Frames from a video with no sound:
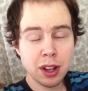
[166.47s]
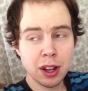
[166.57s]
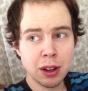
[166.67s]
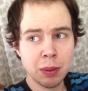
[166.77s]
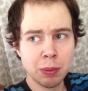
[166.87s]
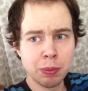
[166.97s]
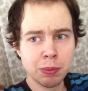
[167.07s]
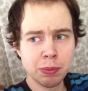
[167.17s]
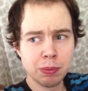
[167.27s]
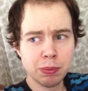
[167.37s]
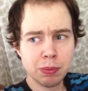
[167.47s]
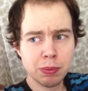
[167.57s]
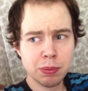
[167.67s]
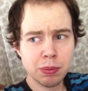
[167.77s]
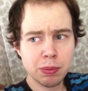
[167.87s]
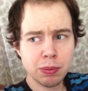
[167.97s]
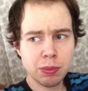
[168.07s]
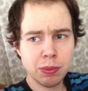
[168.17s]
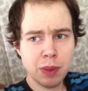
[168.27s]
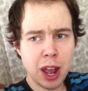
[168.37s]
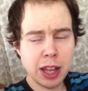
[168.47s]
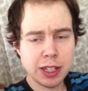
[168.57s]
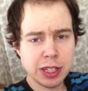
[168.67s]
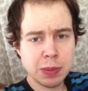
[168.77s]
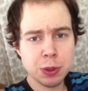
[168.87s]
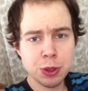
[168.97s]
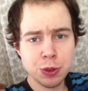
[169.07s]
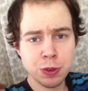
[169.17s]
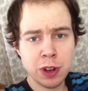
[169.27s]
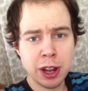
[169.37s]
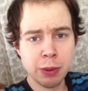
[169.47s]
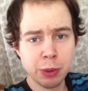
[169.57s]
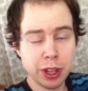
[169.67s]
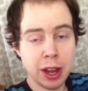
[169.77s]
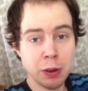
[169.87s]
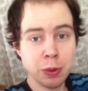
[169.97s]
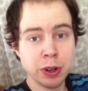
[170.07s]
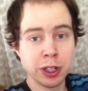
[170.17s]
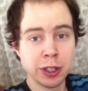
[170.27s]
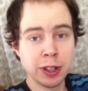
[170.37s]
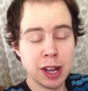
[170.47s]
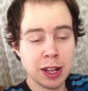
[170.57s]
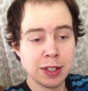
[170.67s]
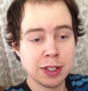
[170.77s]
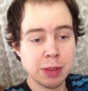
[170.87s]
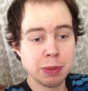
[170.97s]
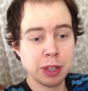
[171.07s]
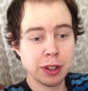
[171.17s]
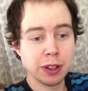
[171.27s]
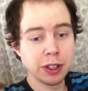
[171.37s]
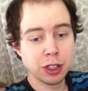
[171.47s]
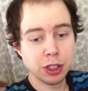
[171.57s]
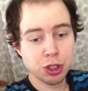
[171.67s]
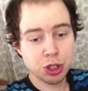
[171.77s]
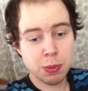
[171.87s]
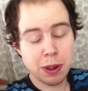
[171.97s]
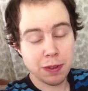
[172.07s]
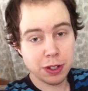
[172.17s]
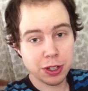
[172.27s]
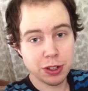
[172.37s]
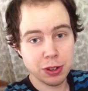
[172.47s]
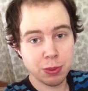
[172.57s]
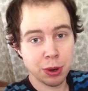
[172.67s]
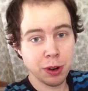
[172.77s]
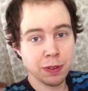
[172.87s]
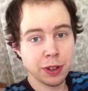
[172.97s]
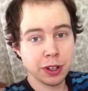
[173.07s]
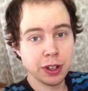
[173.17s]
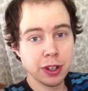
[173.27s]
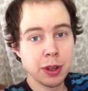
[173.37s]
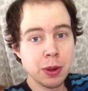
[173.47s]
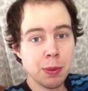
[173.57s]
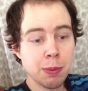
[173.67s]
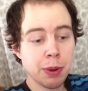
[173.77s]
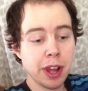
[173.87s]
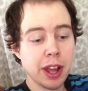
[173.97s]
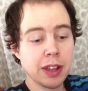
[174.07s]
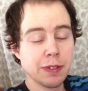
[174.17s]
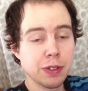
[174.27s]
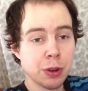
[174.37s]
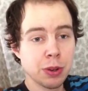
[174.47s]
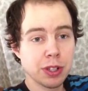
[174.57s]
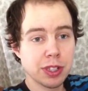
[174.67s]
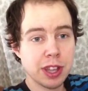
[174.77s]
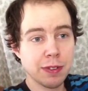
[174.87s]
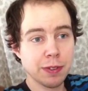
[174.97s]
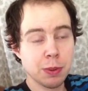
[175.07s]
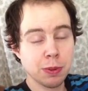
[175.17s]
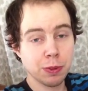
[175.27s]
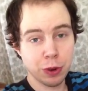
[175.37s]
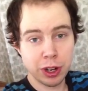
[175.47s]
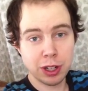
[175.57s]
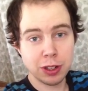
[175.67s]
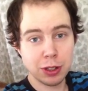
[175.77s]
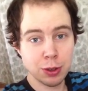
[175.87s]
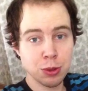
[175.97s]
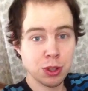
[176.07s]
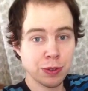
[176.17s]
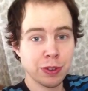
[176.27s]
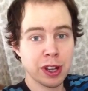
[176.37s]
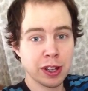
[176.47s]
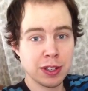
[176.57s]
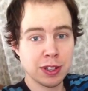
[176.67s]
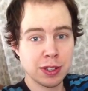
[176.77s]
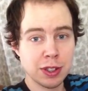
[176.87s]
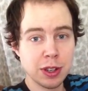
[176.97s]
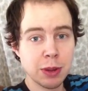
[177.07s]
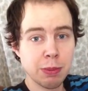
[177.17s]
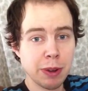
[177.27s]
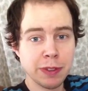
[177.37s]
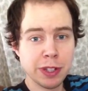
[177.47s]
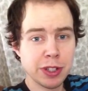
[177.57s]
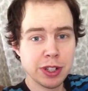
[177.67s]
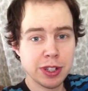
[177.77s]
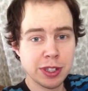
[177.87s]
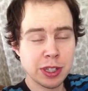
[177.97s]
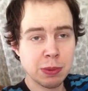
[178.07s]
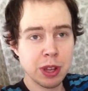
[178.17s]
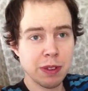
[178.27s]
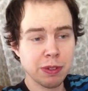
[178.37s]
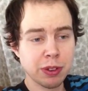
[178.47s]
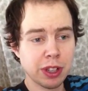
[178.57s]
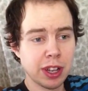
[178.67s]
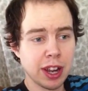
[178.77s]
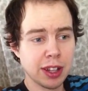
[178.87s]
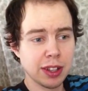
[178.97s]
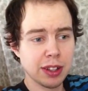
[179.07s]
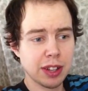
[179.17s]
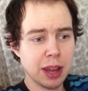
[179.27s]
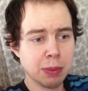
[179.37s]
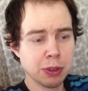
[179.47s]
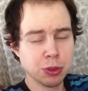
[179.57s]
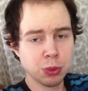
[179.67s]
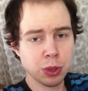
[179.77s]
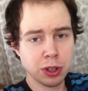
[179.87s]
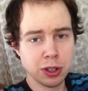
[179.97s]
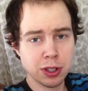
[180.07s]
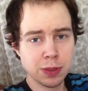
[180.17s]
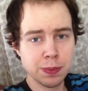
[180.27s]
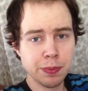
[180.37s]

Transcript: um, I seem to do fine without wearing the glasses. I mean, sure, my vision isn't perfect, but I have noticed that from avoiding the use of glasses, my vision doesn't seem to have really got that much worse.